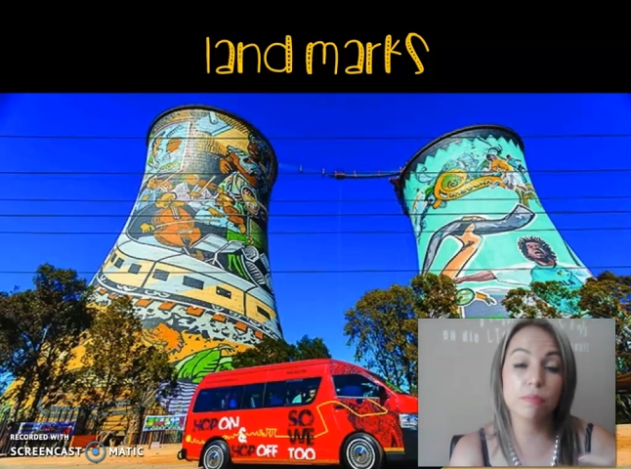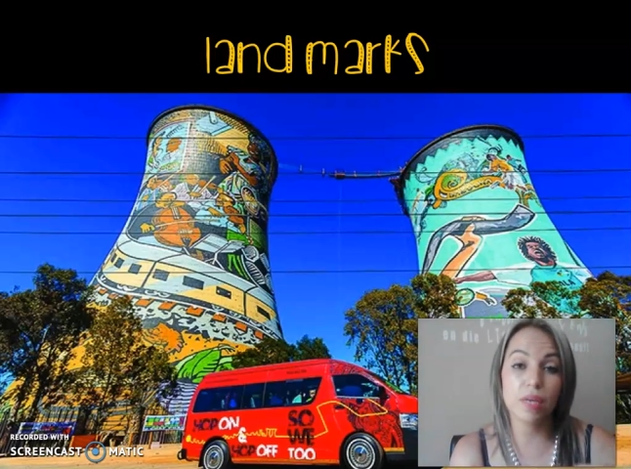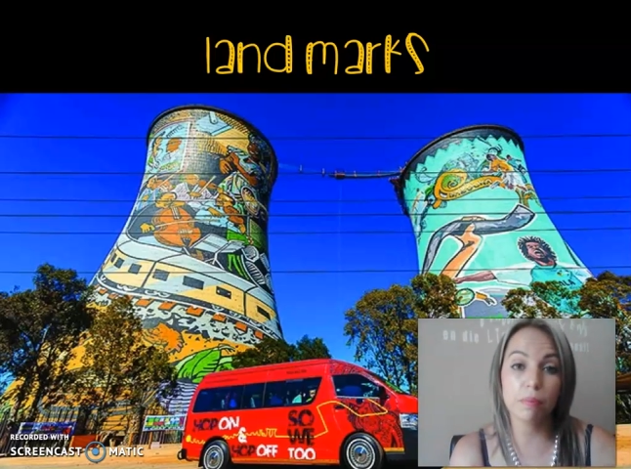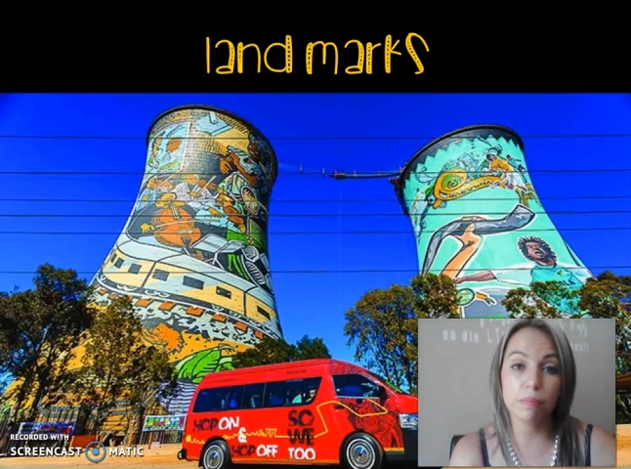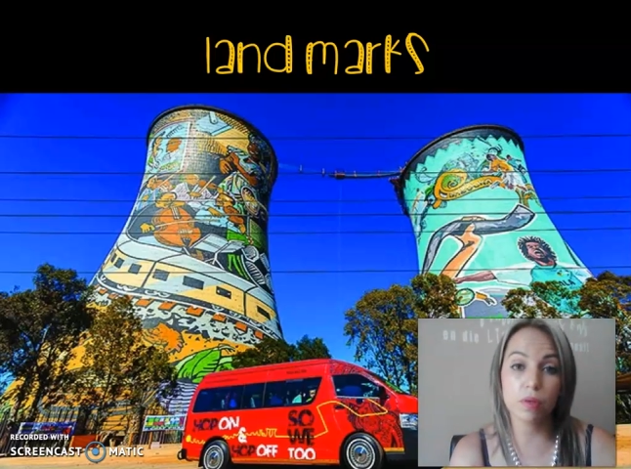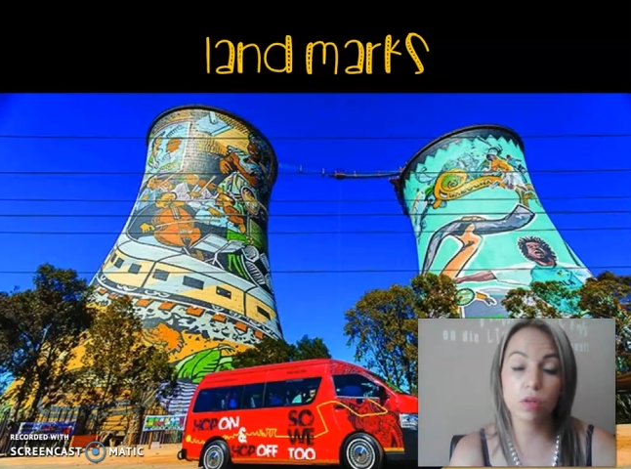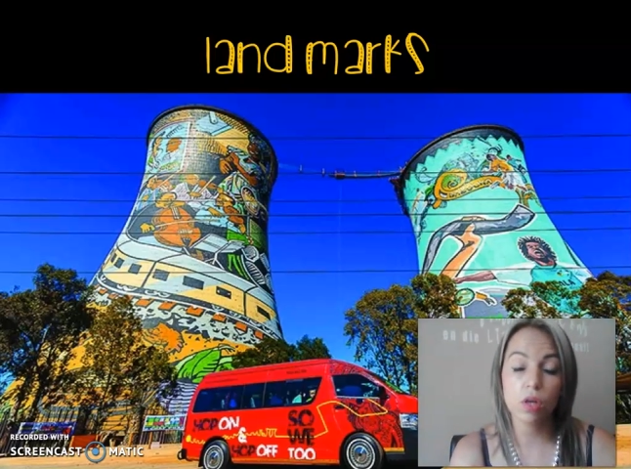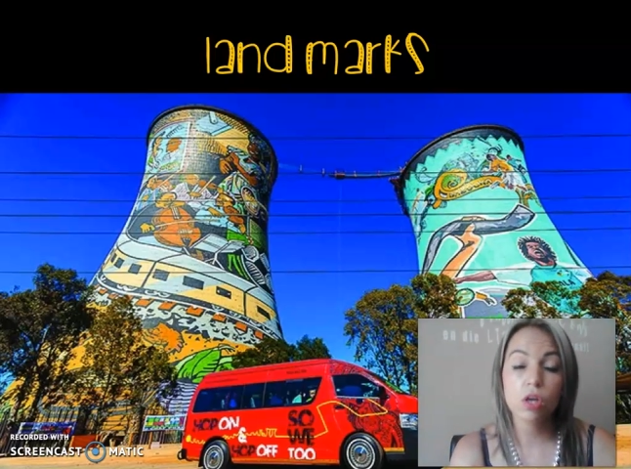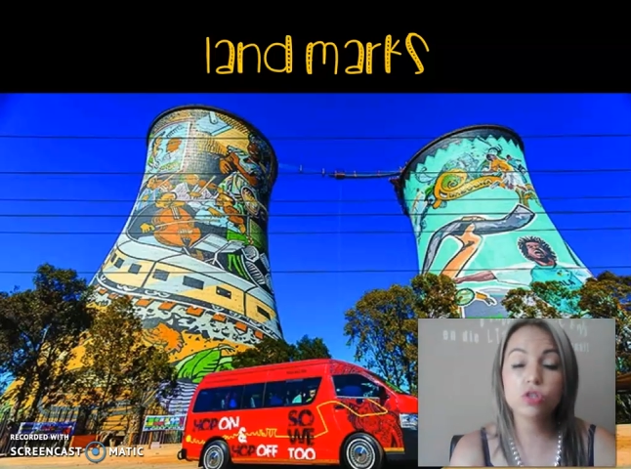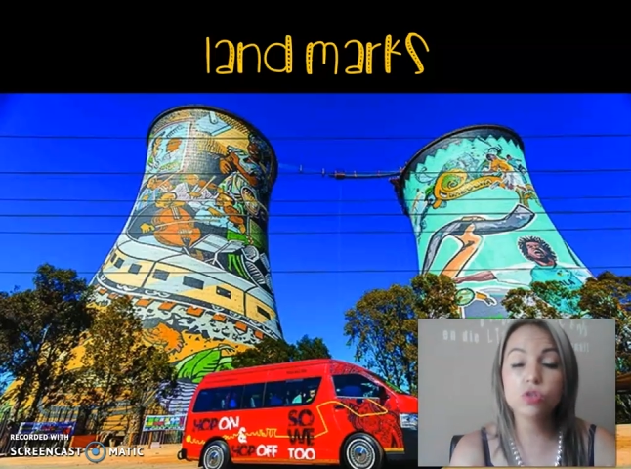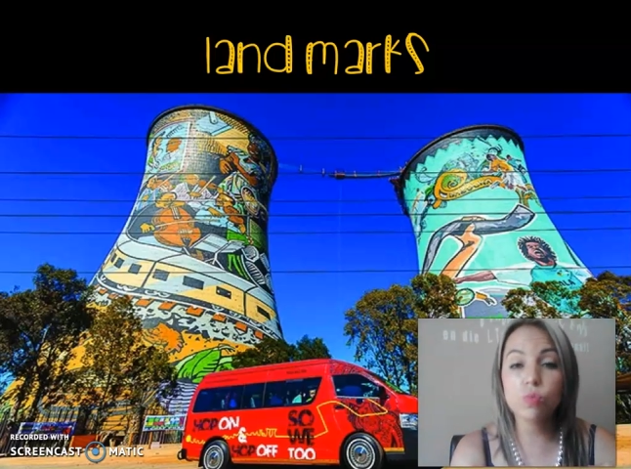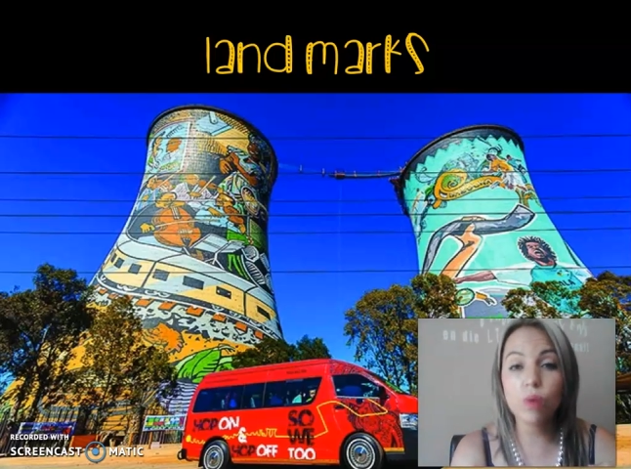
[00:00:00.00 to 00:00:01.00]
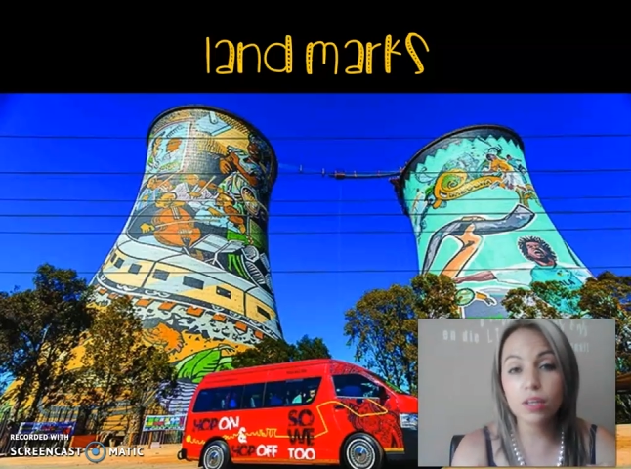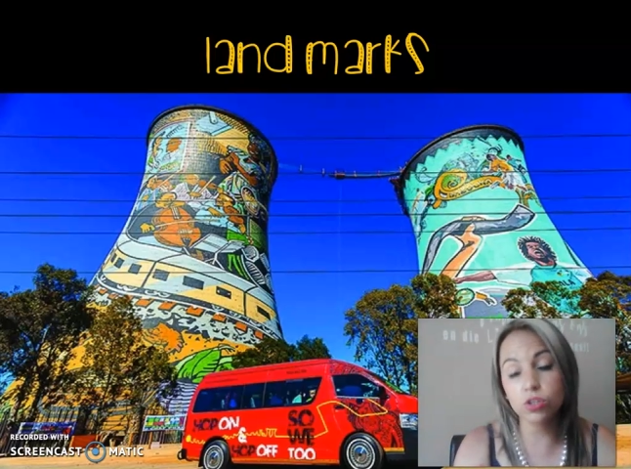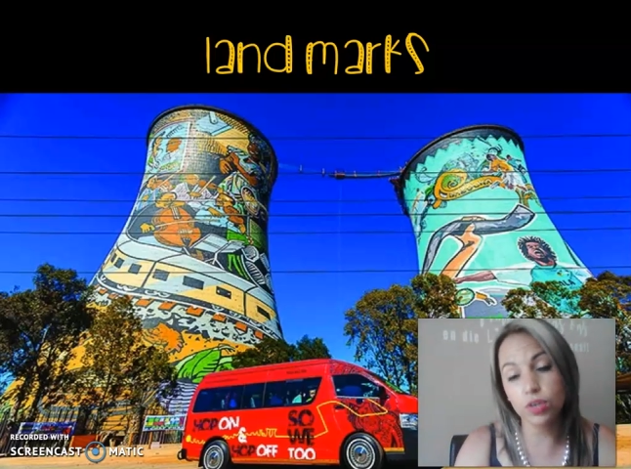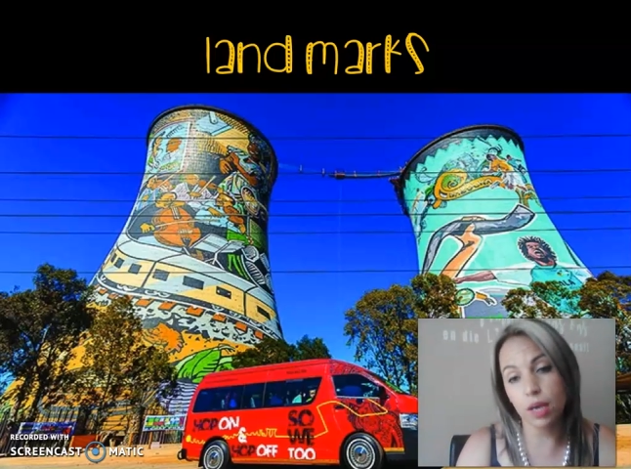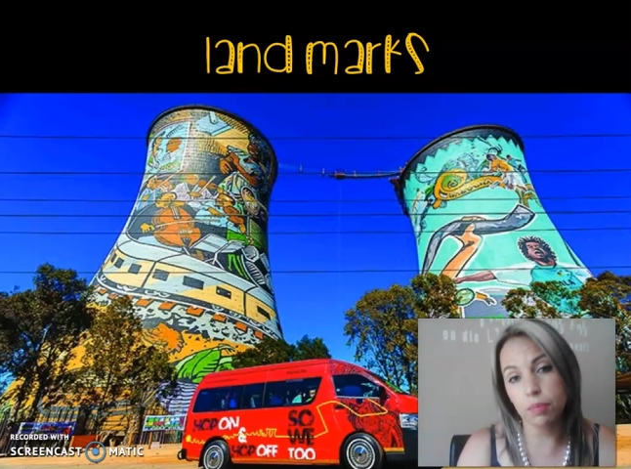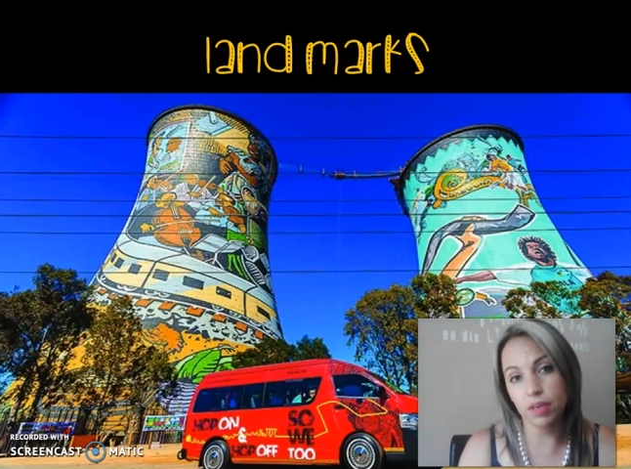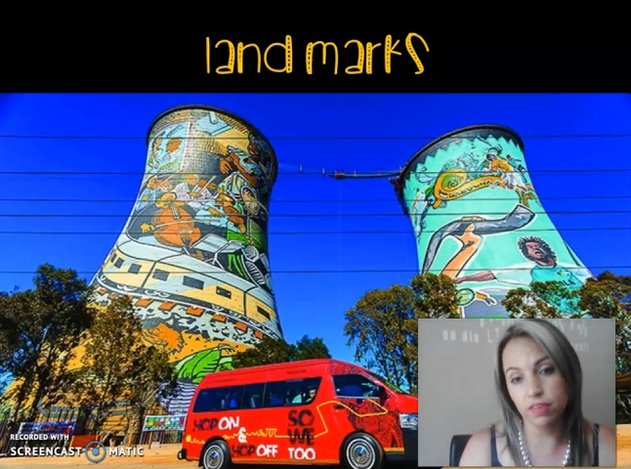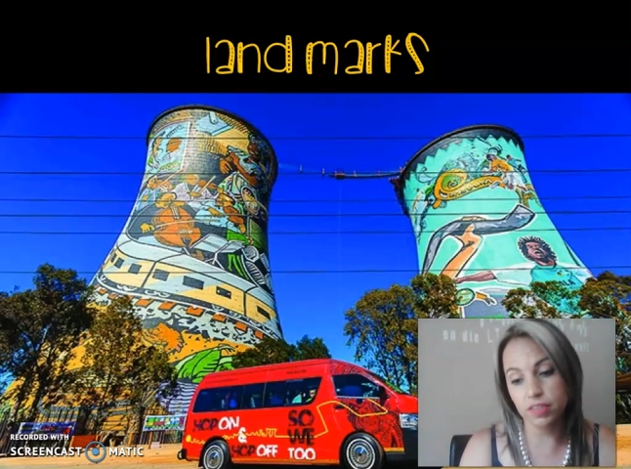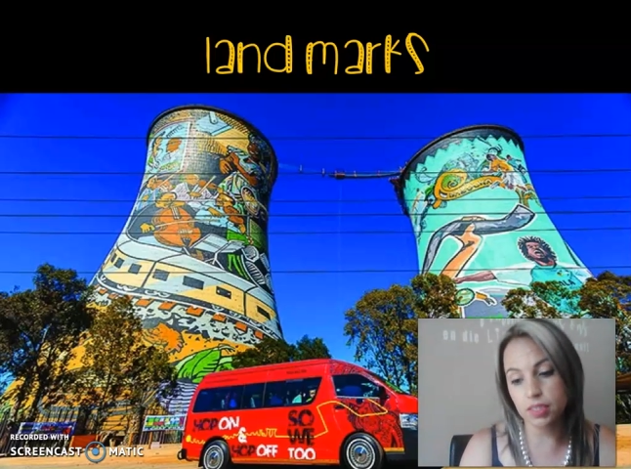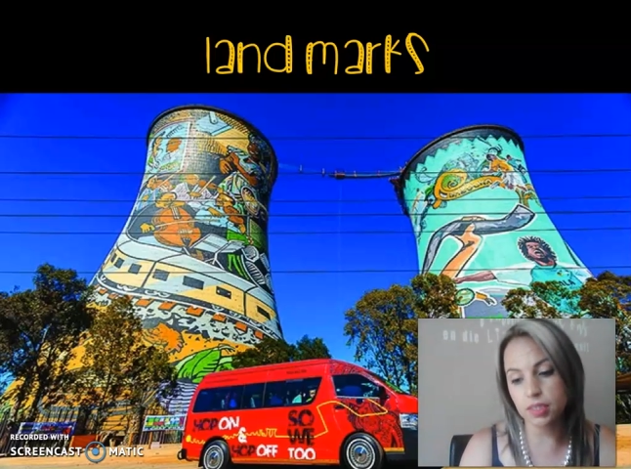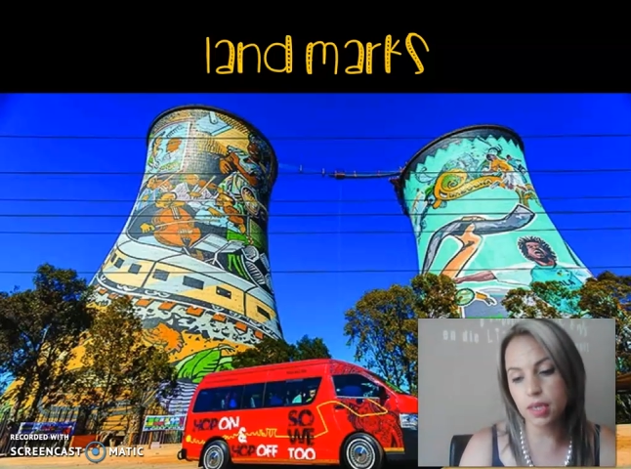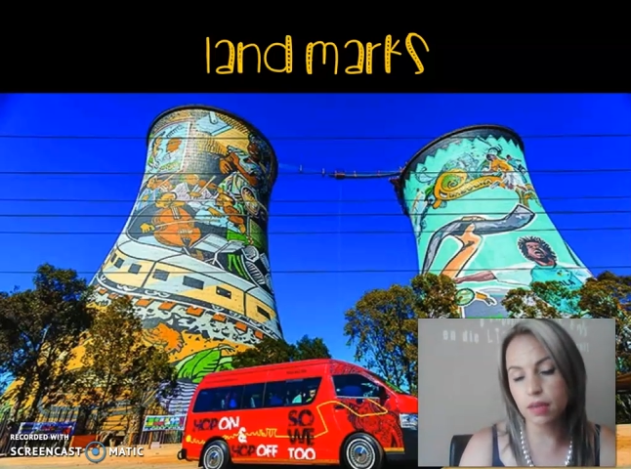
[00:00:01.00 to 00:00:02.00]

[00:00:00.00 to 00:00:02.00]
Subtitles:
people to want to come and visit